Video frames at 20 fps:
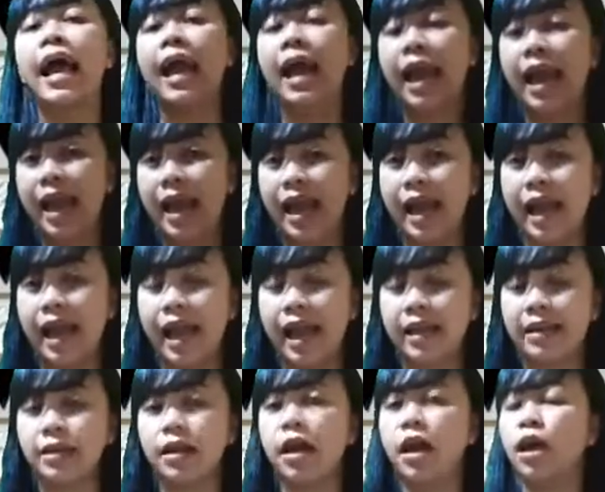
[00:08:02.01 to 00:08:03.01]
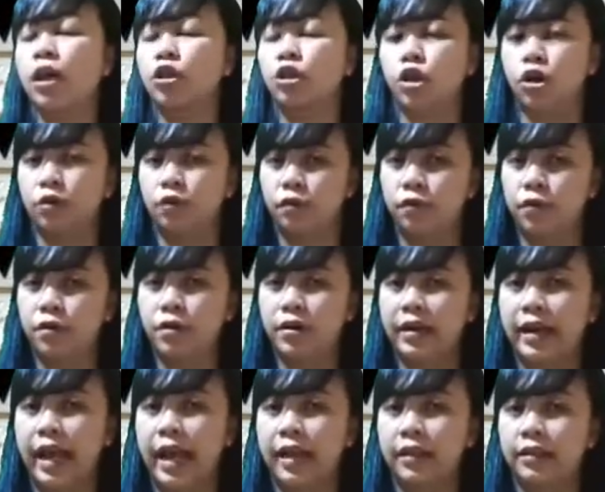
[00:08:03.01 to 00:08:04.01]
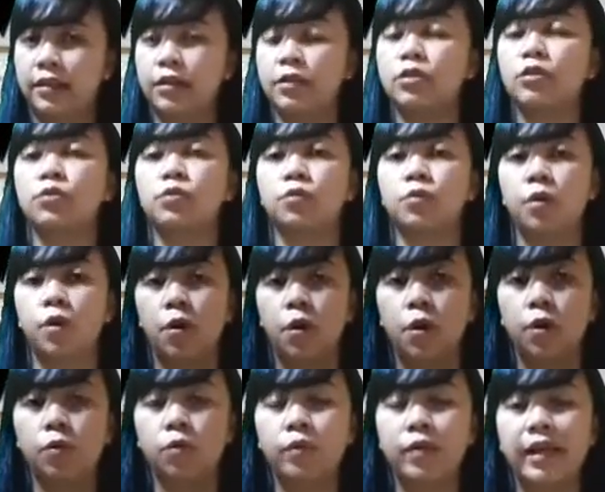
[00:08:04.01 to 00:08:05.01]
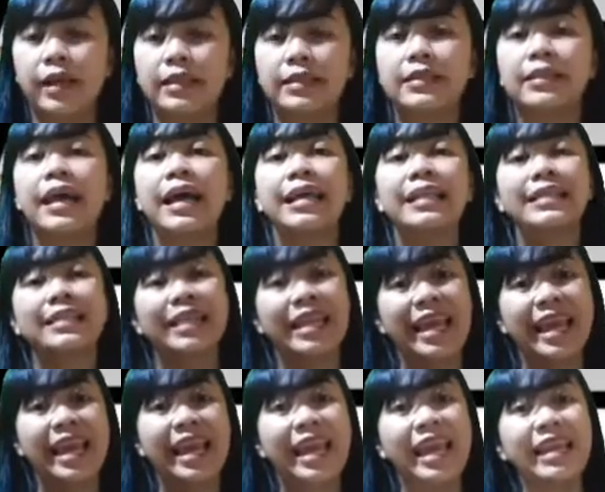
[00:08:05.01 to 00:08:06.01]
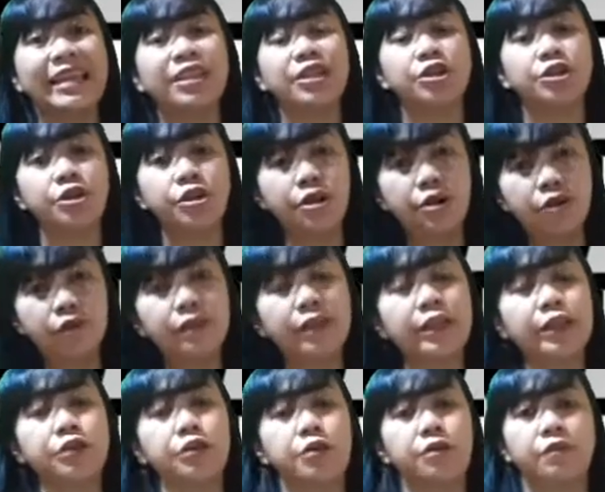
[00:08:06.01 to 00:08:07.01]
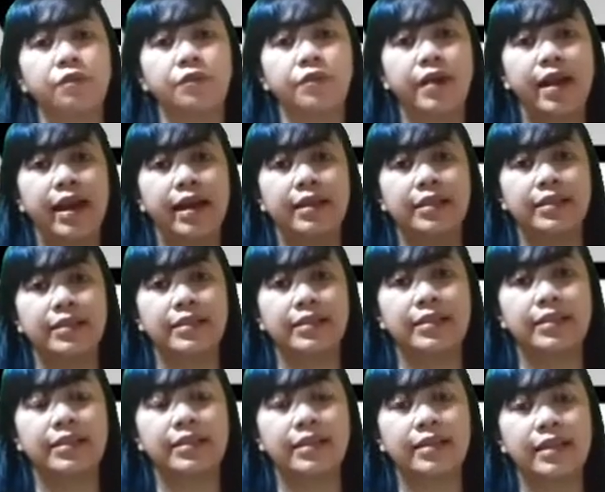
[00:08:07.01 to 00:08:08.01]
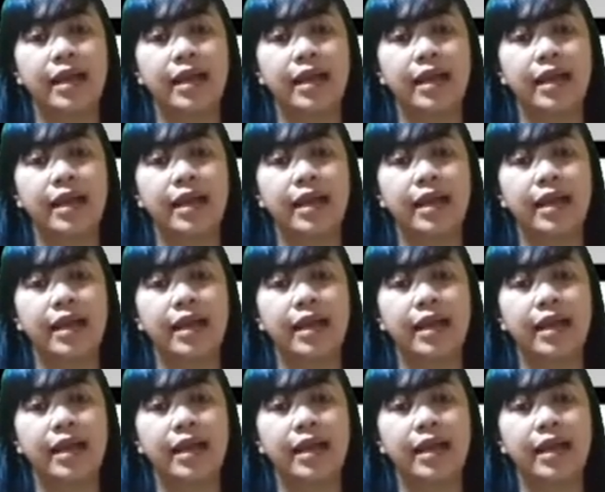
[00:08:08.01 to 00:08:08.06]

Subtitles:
And don't forget to always take turn with your friends.